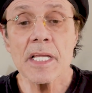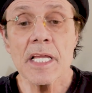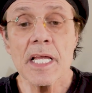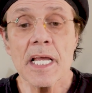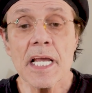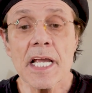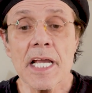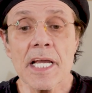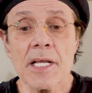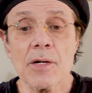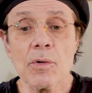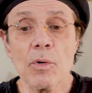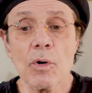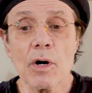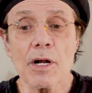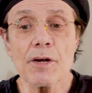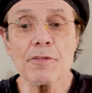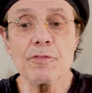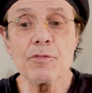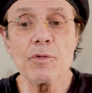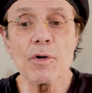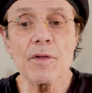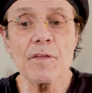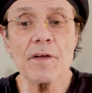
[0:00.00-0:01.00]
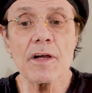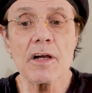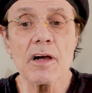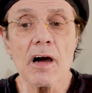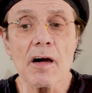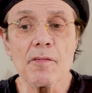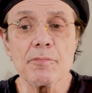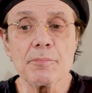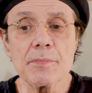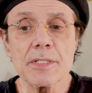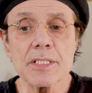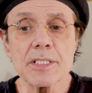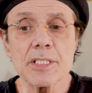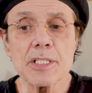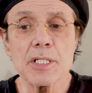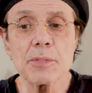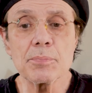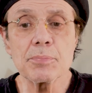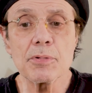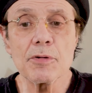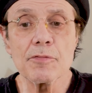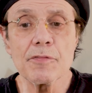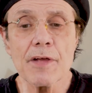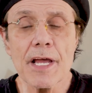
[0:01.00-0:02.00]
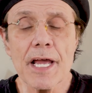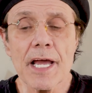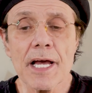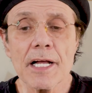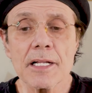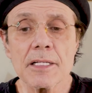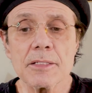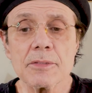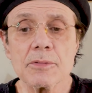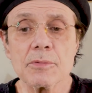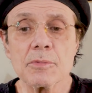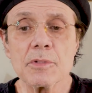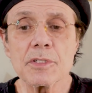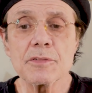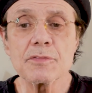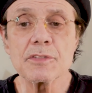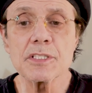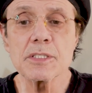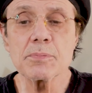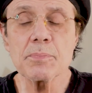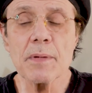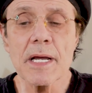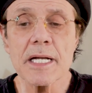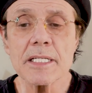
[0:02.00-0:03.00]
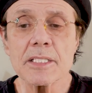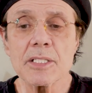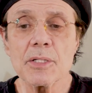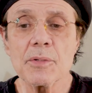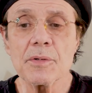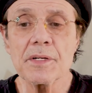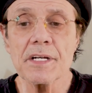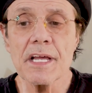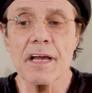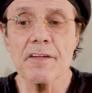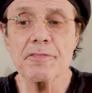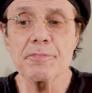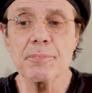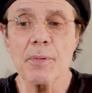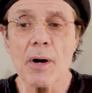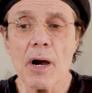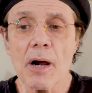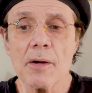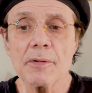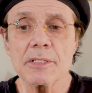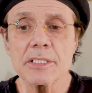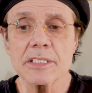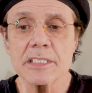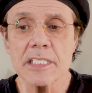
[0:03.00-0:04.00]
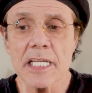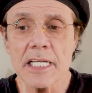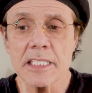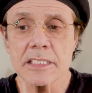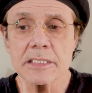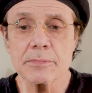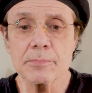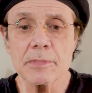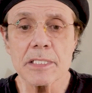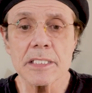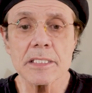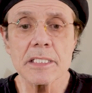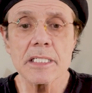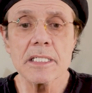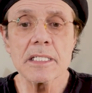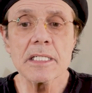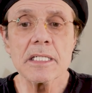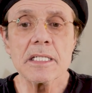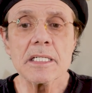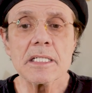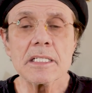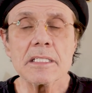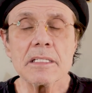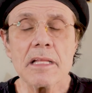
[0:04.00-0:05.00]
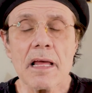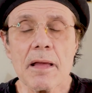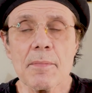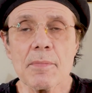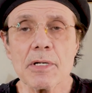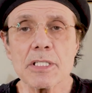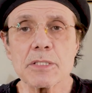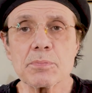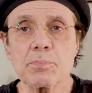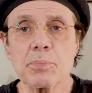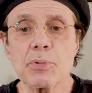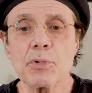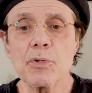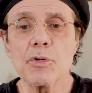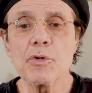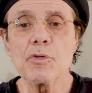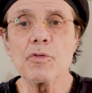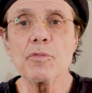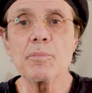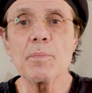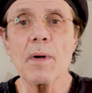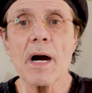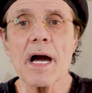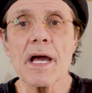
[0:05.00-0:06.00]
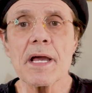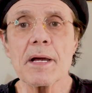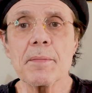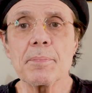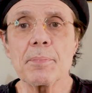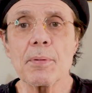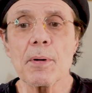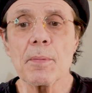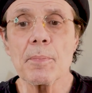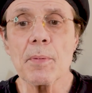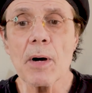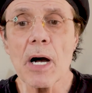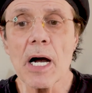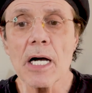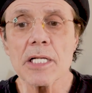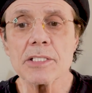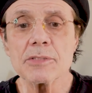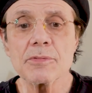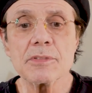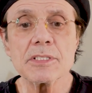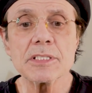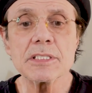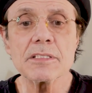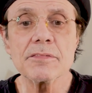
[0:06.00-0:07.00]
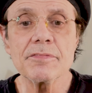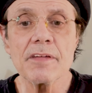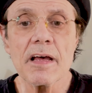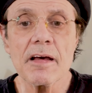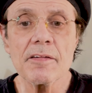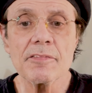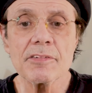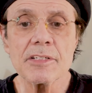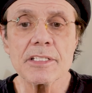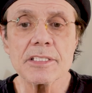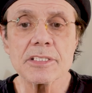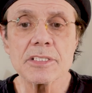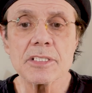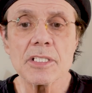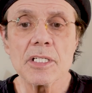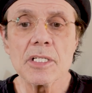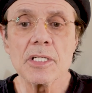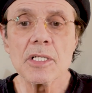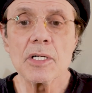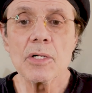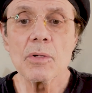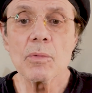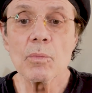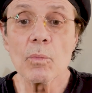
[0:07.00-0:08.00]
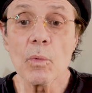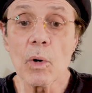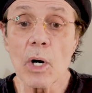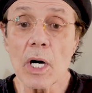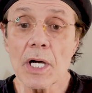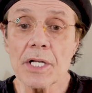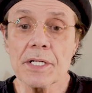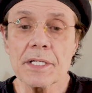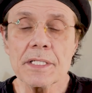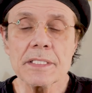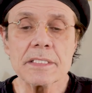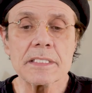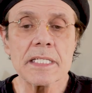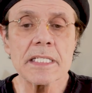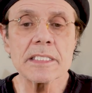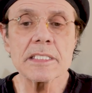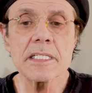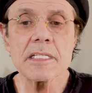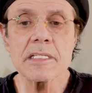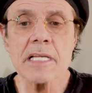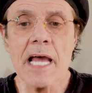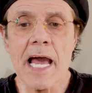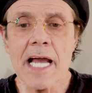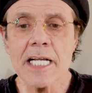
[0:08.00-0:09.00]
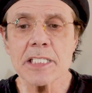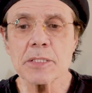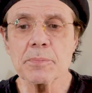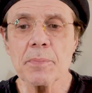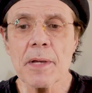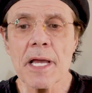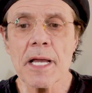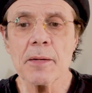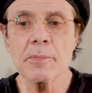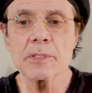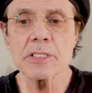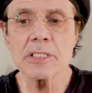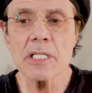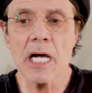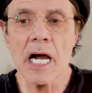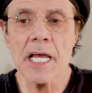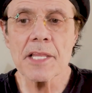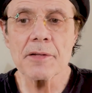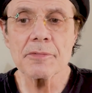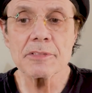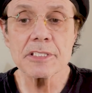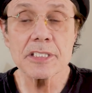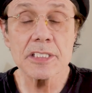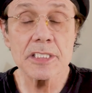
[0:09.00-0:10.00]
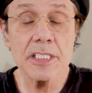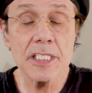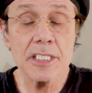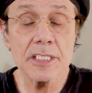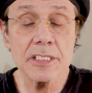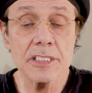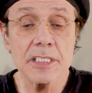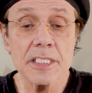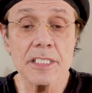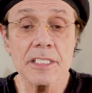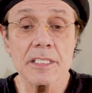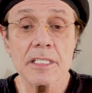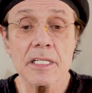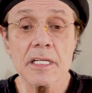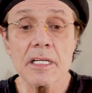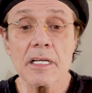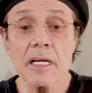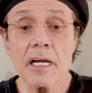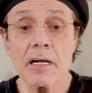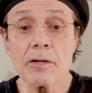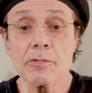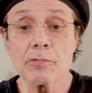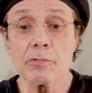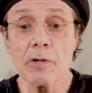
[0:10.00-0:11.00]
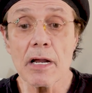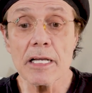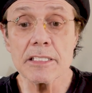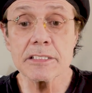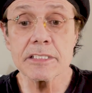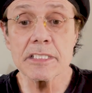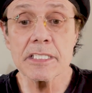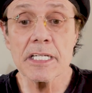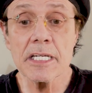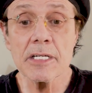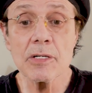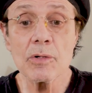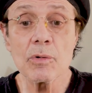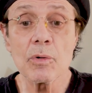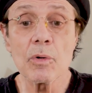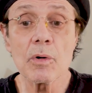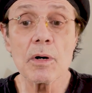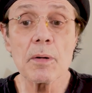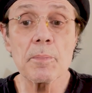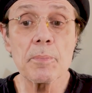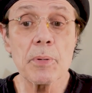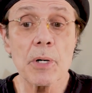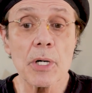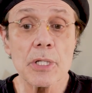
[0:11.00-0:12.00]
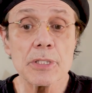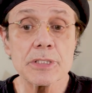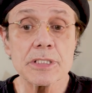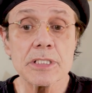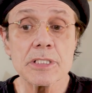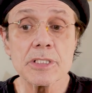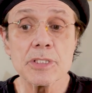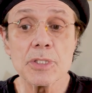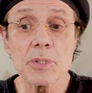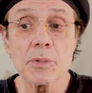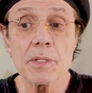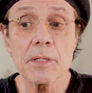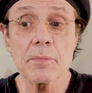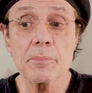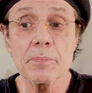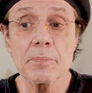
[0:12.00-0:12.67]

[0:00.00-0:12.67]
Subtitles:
In order for the government to prevail with respect to an FBAR assessment, they must prove by a preponderance of evidence, one, that the taxpayer was either a citizen, a resident or a person doing